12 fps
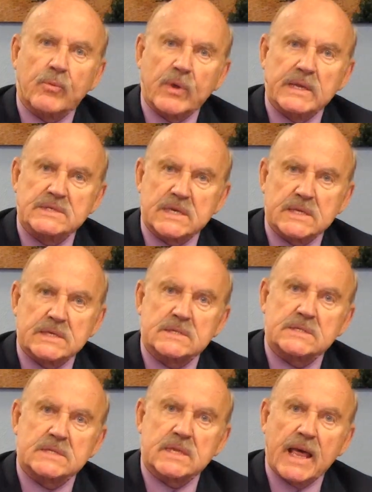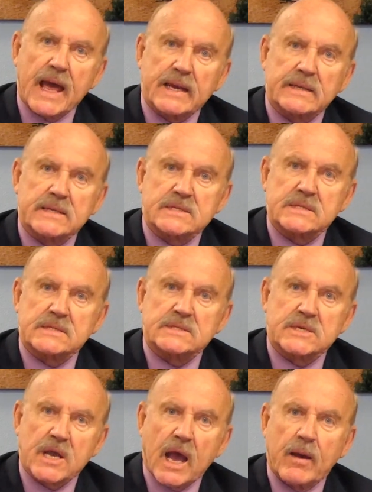the reasons that this
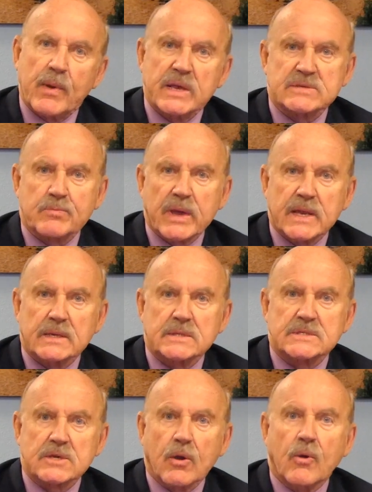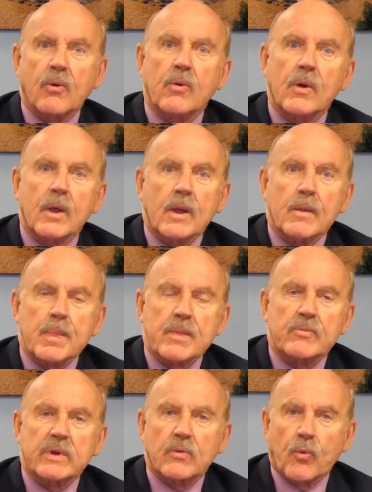job has been so
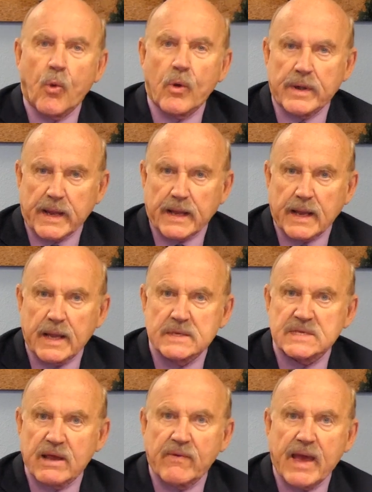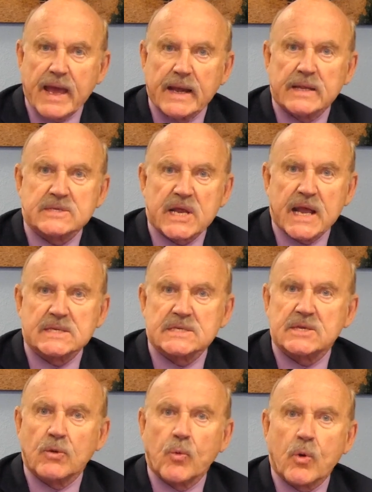rewarding is I've had a
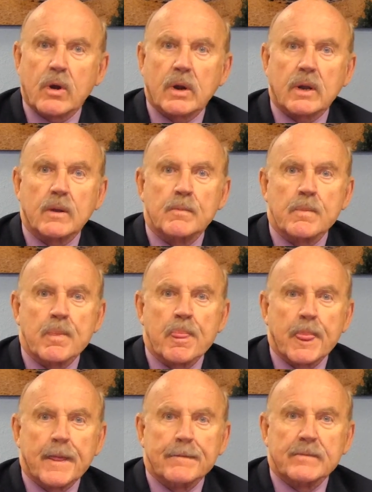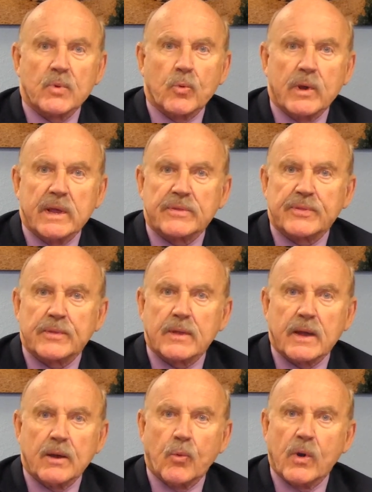chance to work with
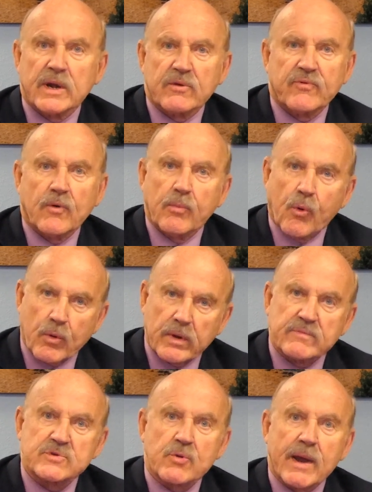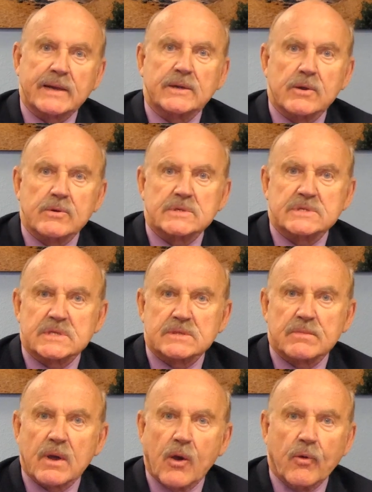a wonderful board of directors
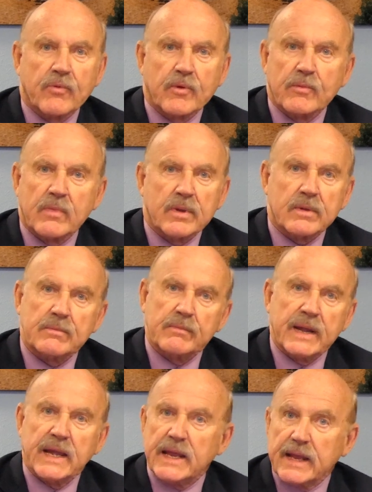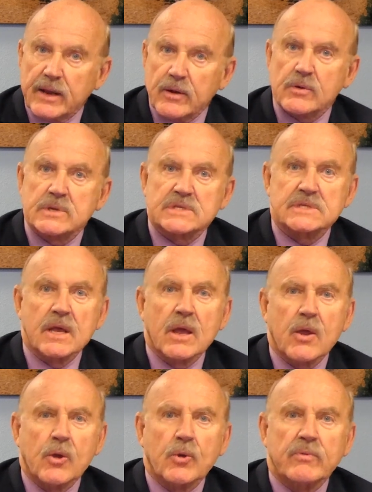over many years
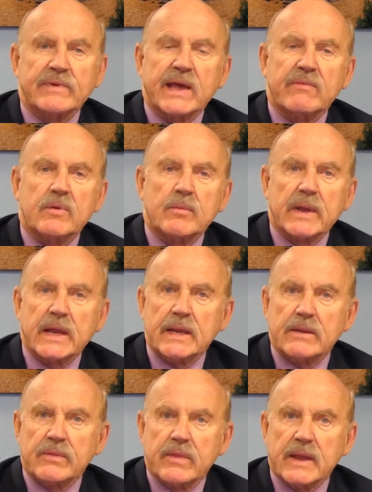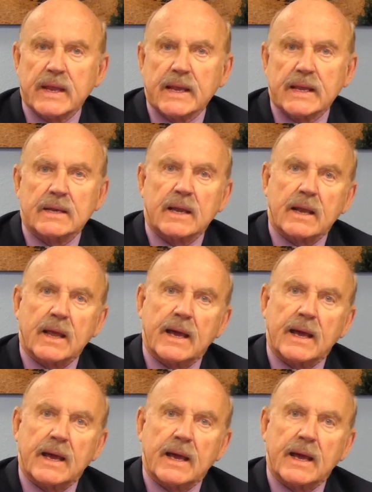who've given me the